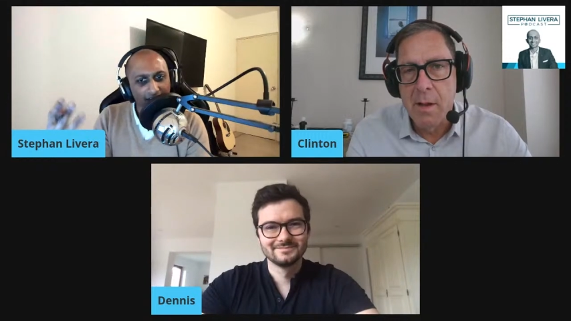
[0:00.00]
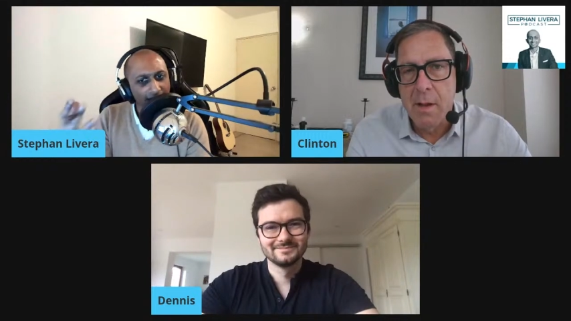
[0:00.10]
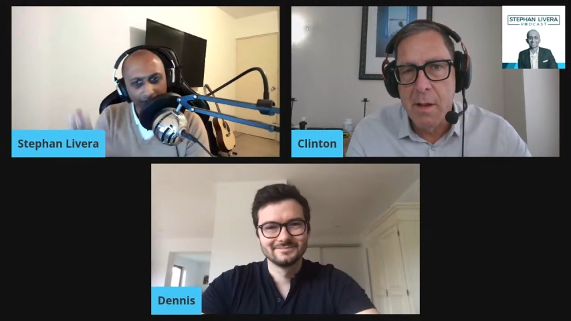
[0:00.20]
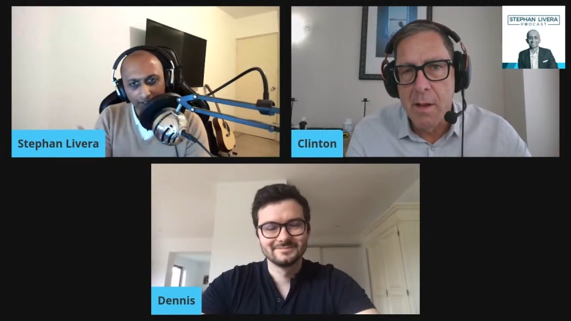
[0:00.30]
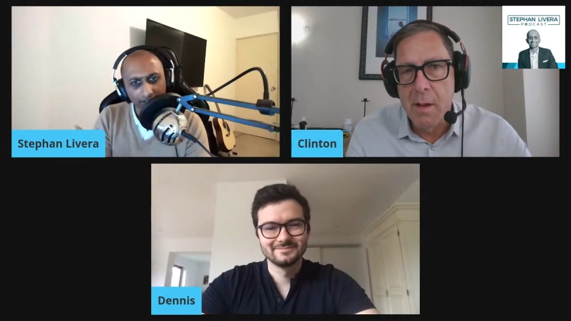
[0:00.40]
Speaker 1: Are
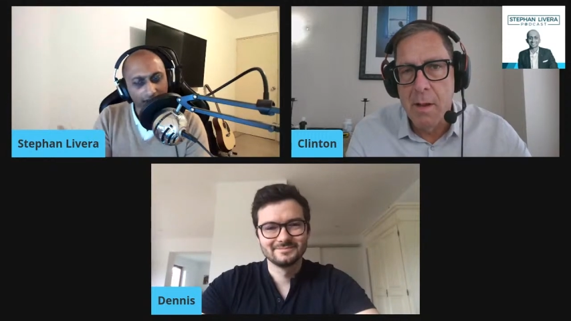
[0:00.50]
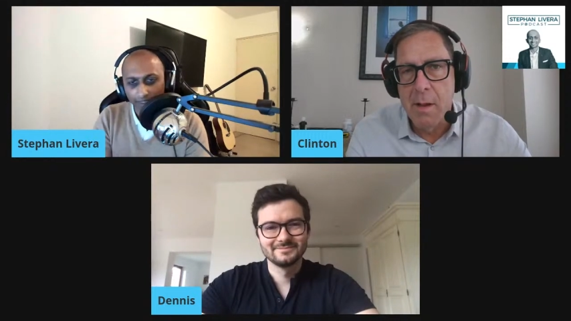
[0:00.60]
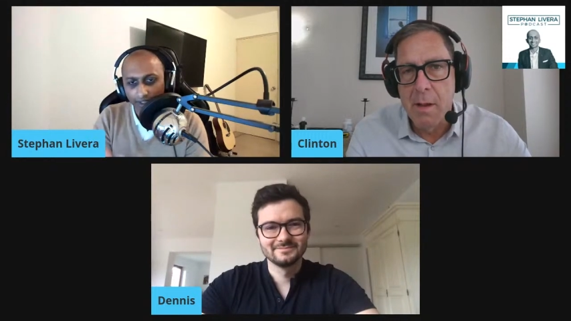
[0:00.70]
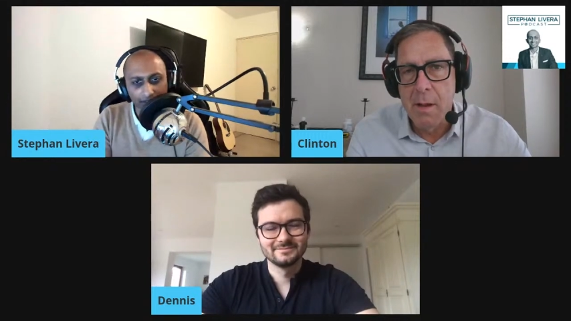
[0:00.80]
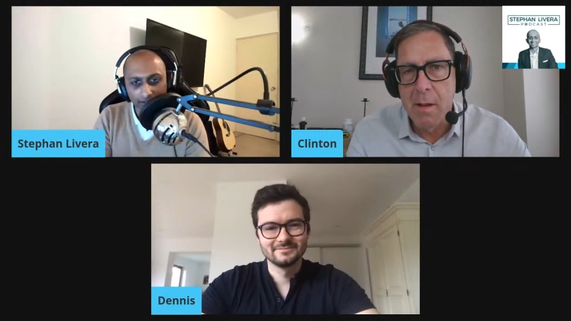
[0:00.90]
they are
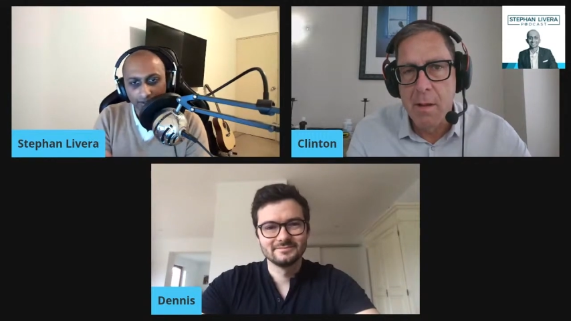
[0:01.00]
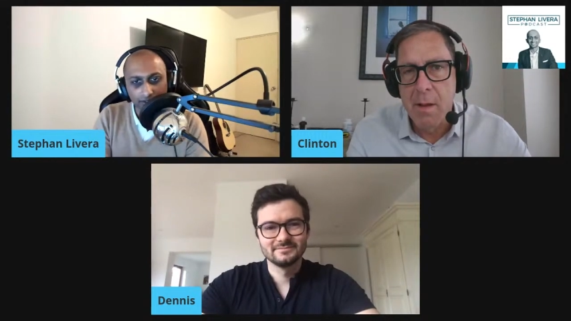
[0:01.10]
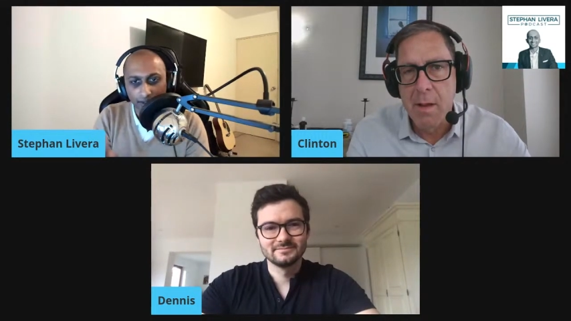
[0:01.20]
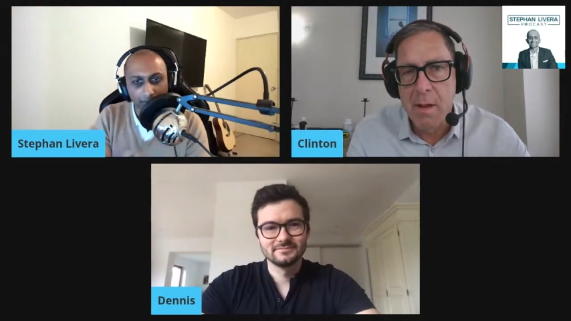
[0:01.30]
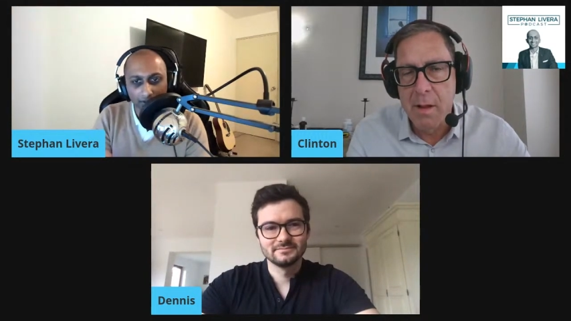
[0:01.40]
they
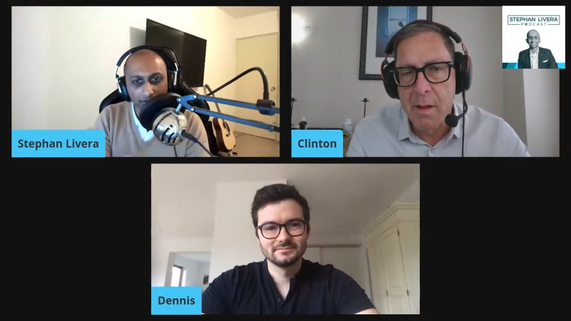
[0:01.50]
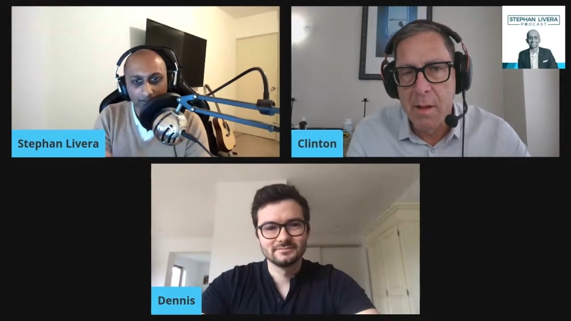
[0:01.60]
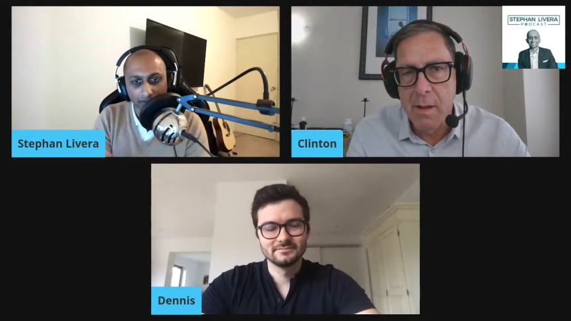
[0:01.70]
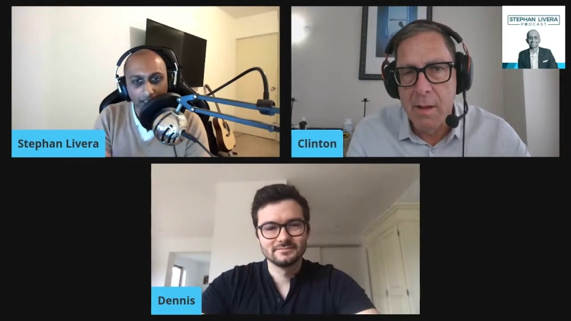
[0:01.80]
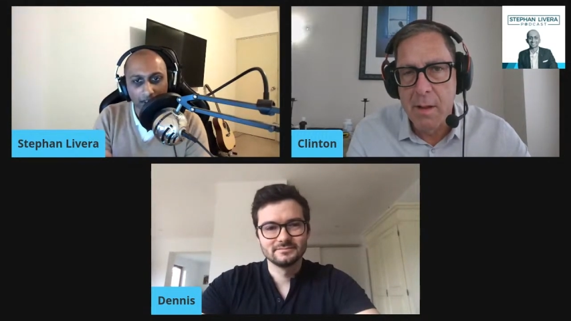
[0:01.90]
typical
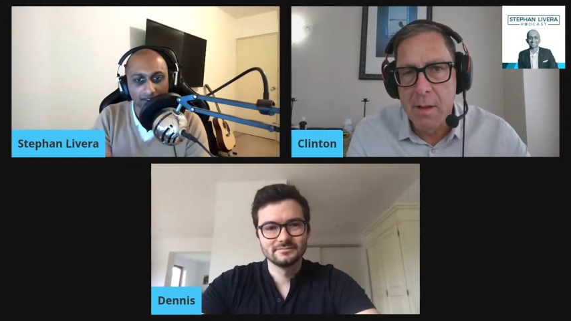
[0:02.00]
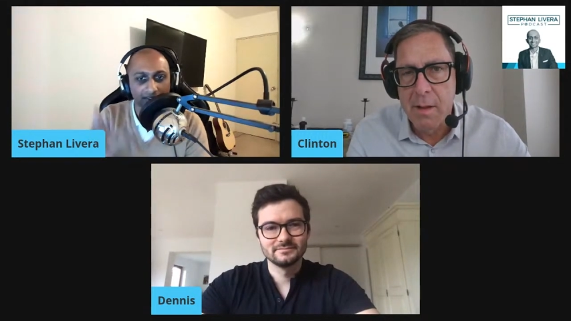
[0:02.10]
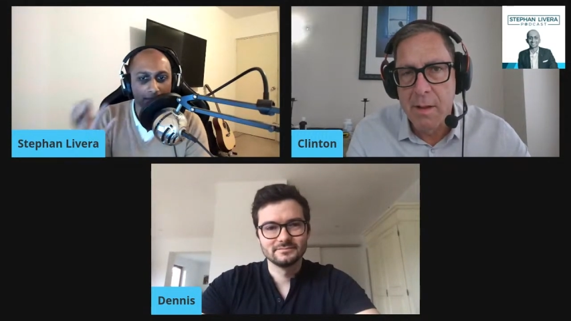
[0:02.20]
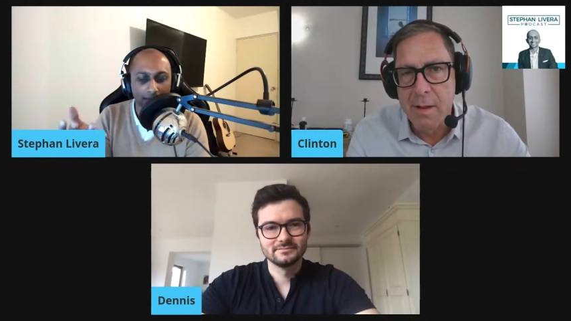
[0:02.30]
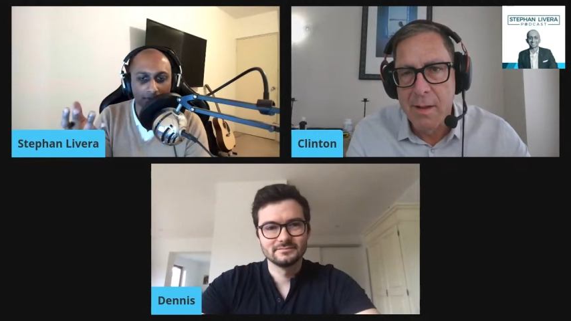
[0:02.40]
strategies that
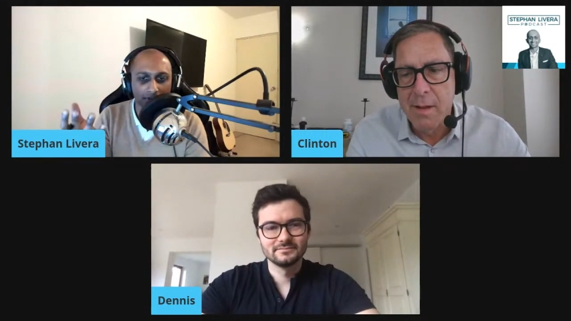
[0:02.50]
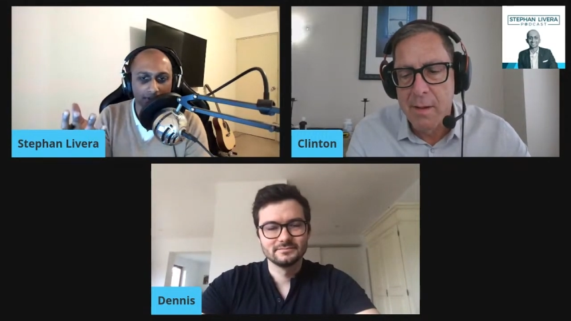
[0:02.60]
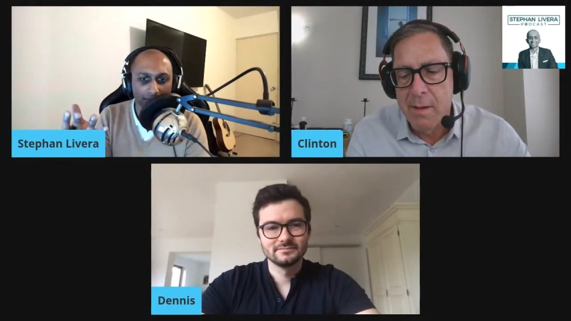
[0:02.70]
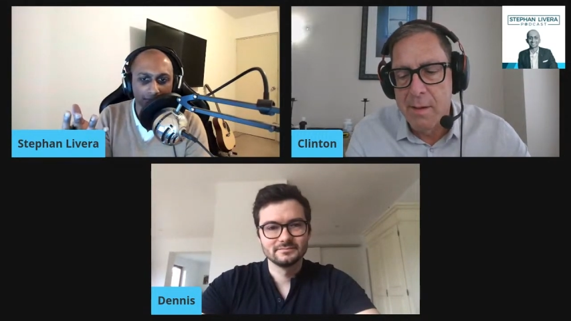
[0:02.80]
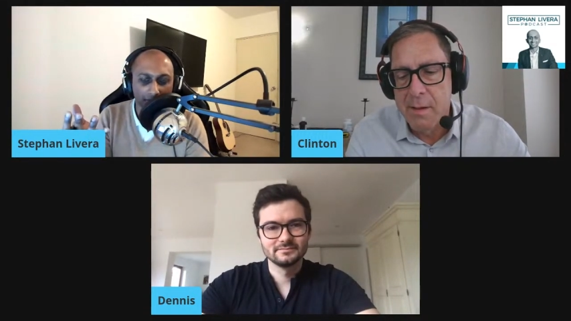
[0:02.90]
people
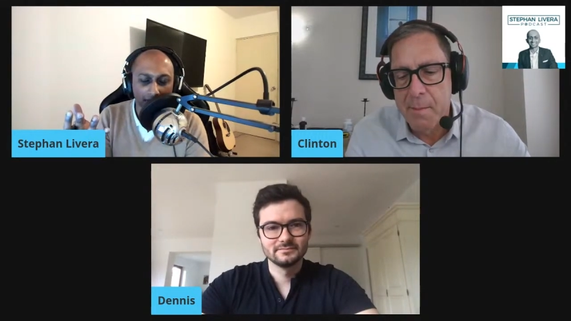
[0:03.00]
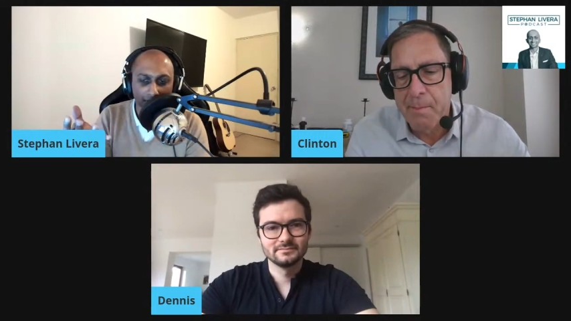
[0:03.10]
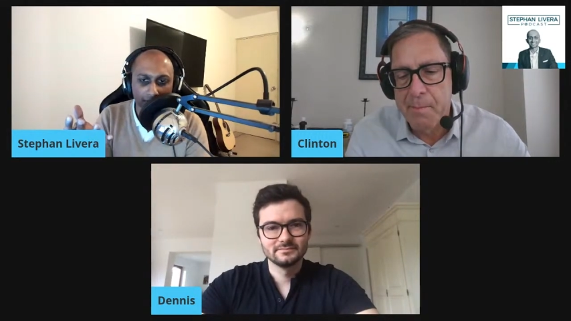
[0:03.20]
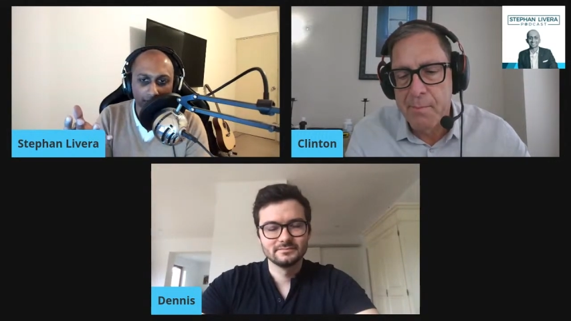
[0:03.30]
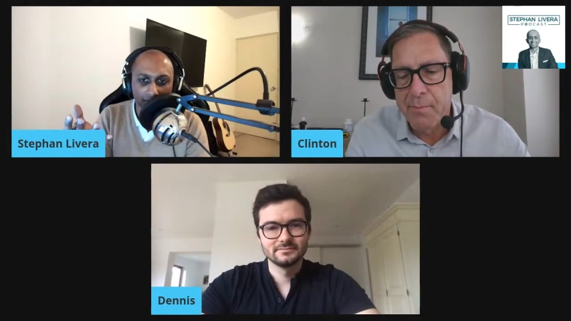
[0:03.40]
are are
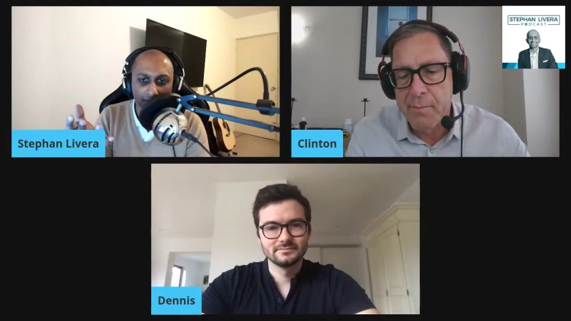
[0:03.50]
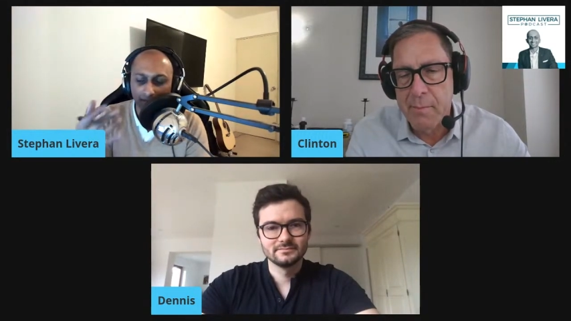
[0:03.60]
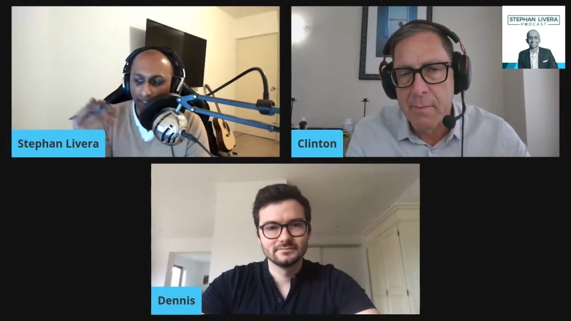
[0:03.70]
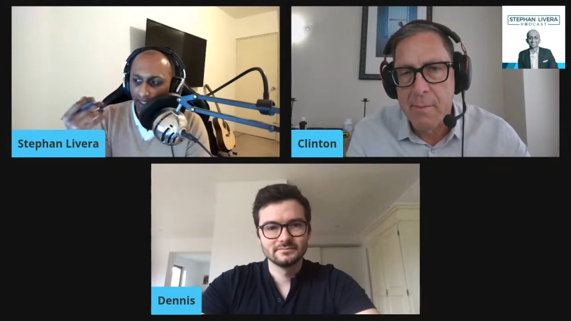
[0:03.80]
employing,